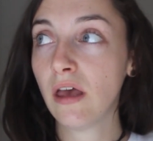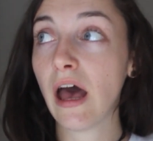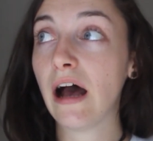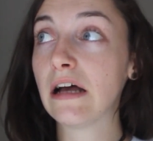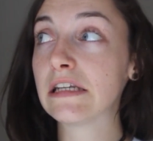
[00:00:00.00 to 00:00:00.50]

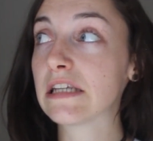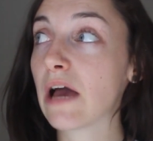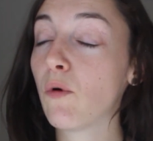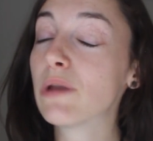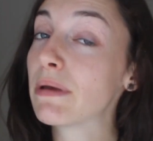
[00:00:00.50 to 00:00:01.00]
And
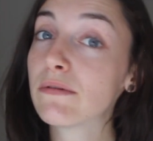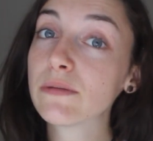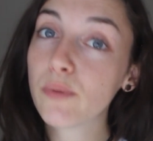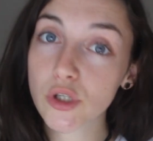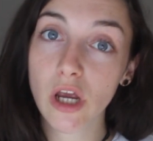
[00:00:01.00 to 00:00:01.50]
I wanna be able
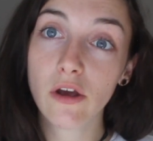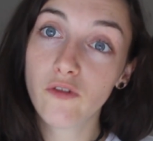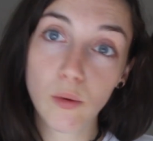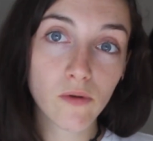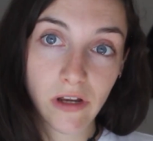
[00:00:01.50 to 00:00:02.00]
to push out a
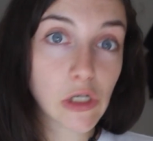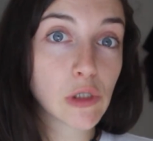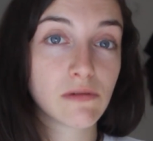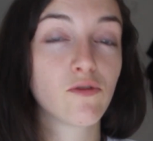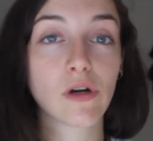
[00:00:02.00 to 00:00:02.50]
few more
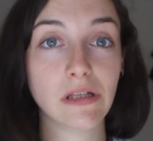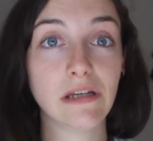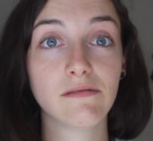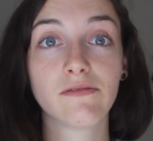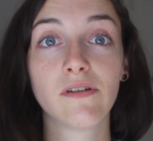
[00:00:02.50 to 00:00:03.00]
videos before I
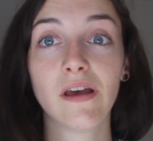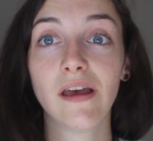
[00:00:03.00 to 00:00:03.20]
leave.